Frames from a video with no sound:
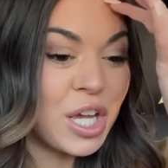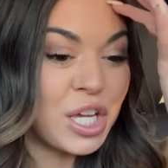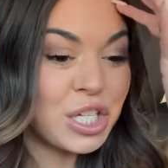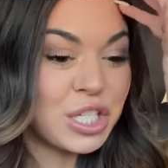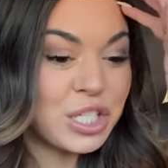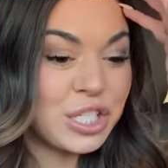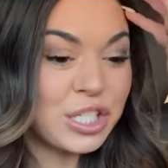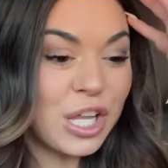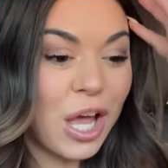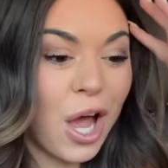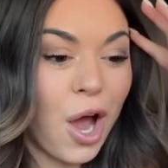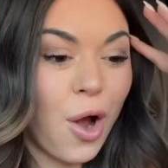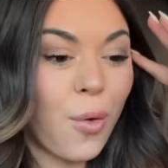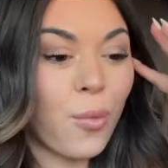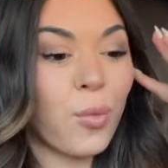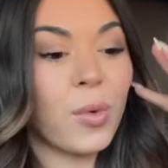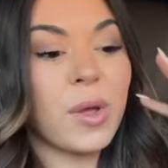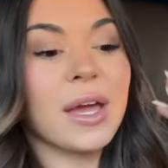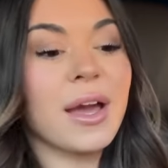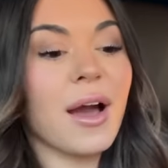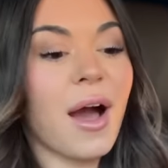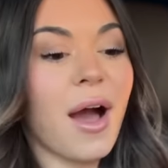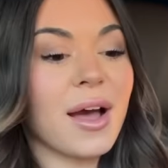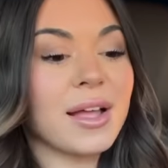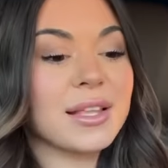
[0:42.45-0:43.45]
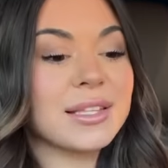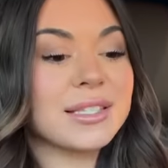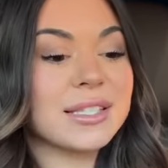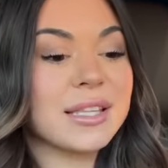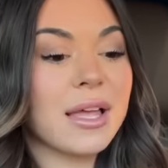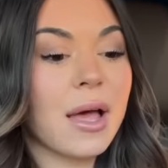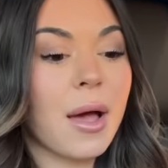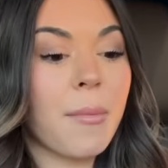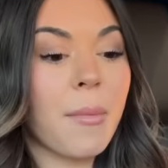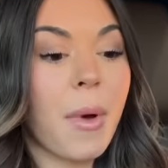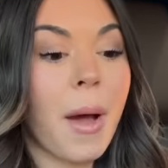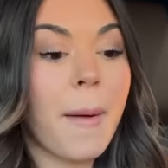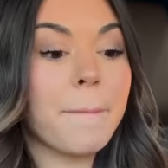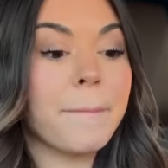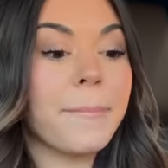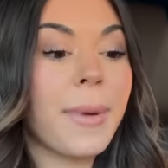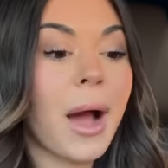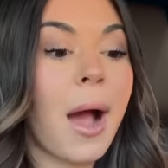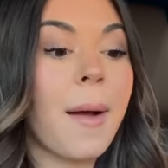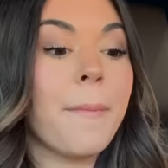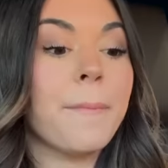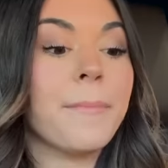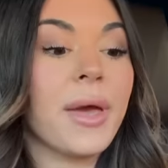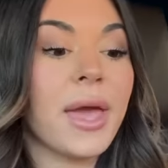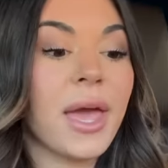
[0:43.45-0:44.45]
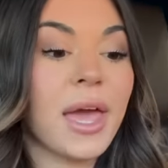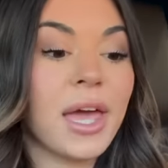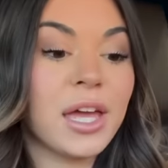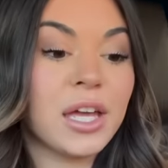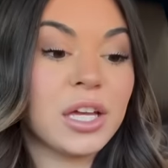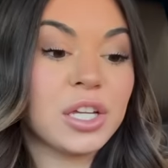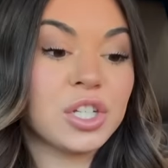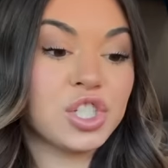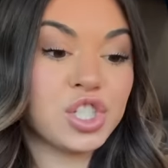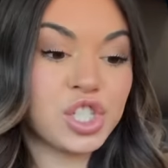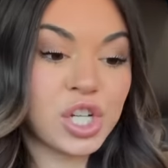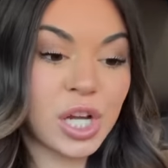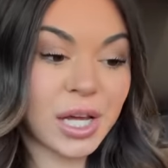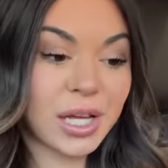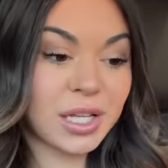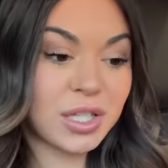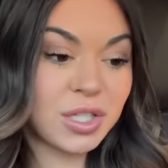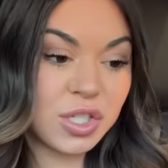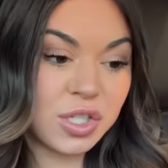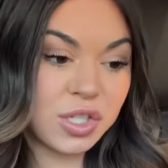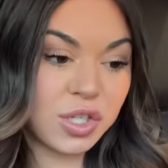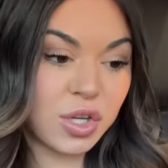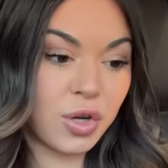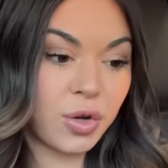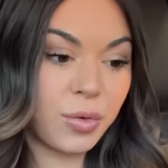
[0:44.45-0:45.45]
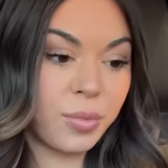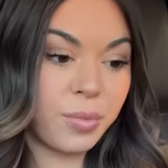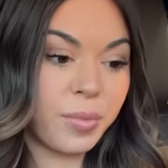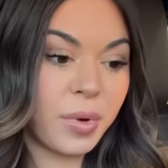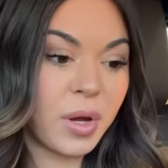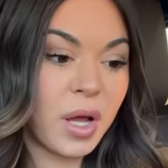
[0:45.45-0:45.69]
So we got some Bombay chicken soup.